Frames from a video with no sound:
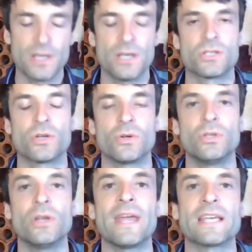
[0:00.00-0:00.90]
So
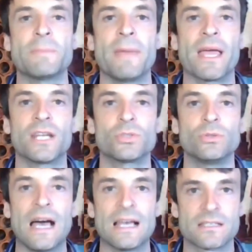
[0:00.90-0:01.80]
don't expect it to
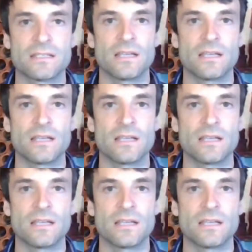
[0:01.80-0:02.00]
last